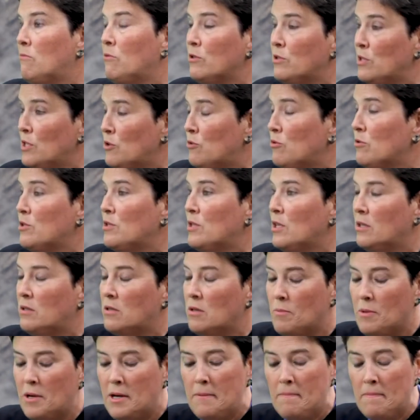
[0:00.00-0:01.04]
was interesting
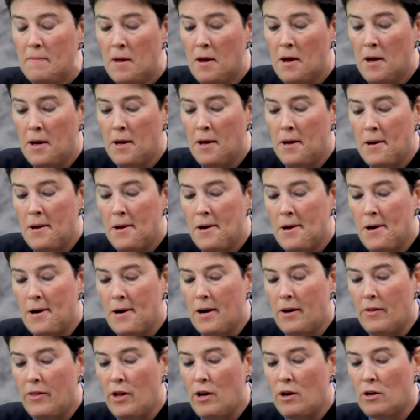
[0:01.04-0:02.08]
to me.
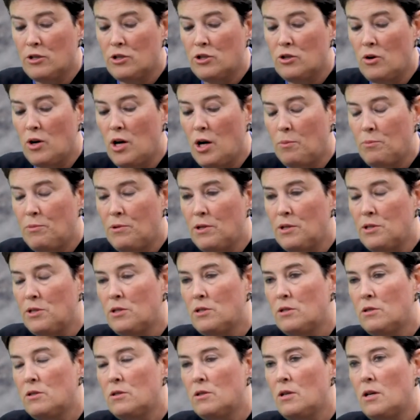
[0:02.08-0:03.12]
They also helped
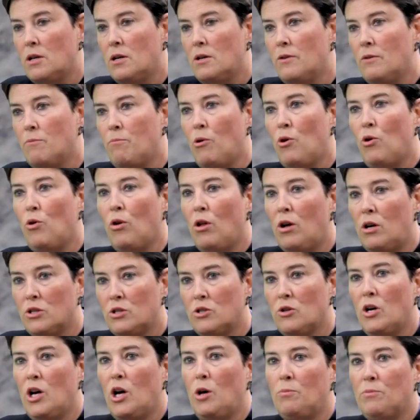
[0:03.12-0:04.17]
us, the poll
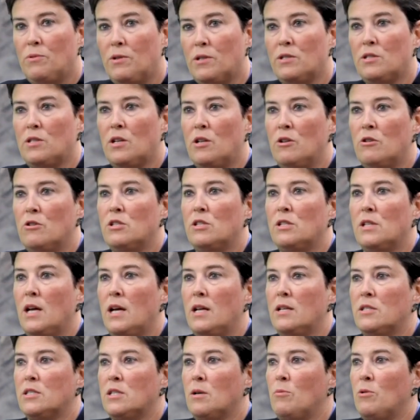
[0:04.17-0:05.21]
also helped us
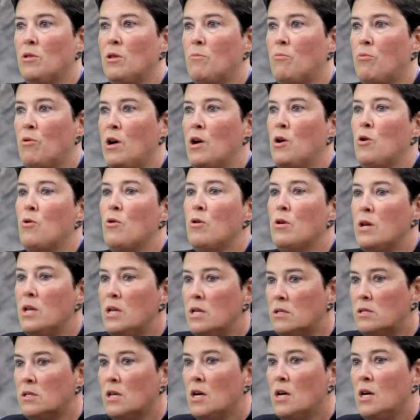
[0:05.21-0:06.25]
understand some of the
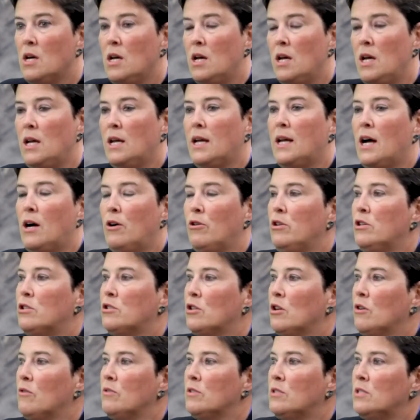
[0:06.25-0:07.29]
priorities in county
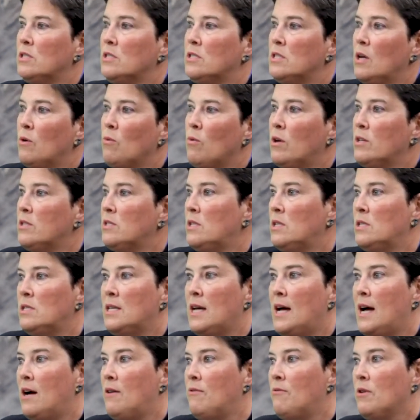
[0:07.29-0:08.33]
services that residents
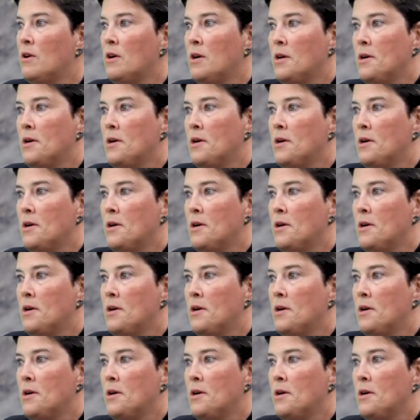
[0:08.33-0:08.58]
have.